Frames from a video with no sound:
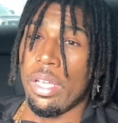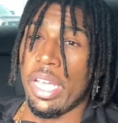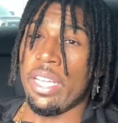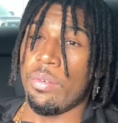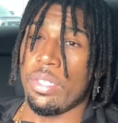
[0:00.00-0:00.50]

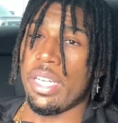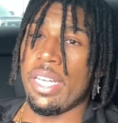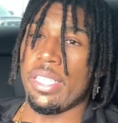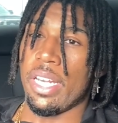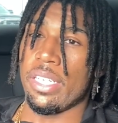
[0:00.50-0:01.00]
And go
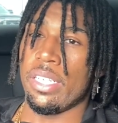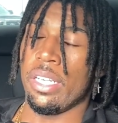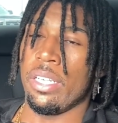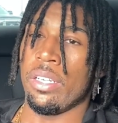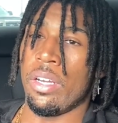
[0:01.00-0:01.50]
chase that shit,
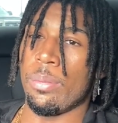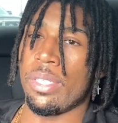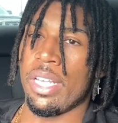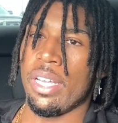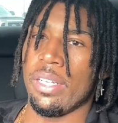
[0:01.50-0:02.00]
you know what I'm
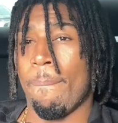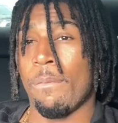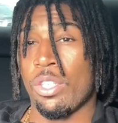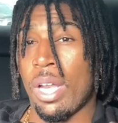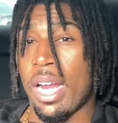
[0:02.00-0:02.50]
saying?
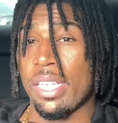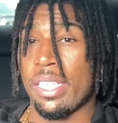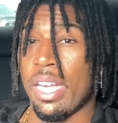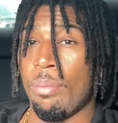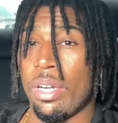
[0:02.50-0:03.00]
So like I
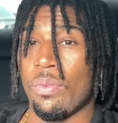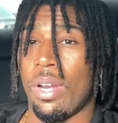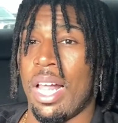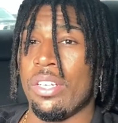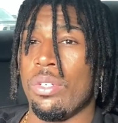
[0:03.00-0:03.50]
said, bro, I just wanna
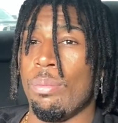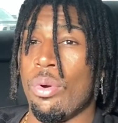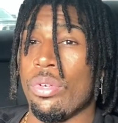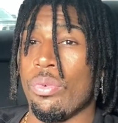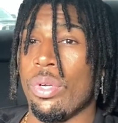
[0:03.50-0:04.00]
holler at you
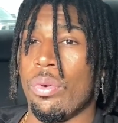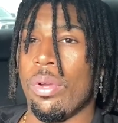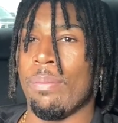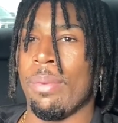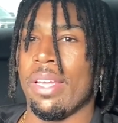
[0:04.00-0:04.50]
boys real
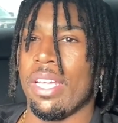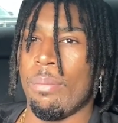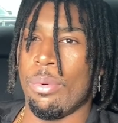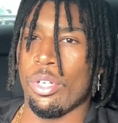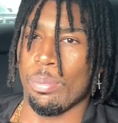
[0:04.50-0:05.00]
quick, man. Y'all
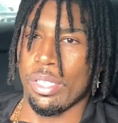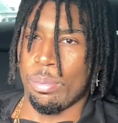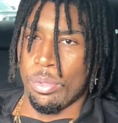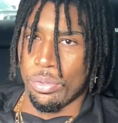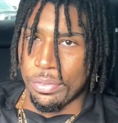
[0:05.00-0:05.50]
boys be
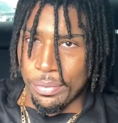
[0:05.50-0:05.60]
smooth.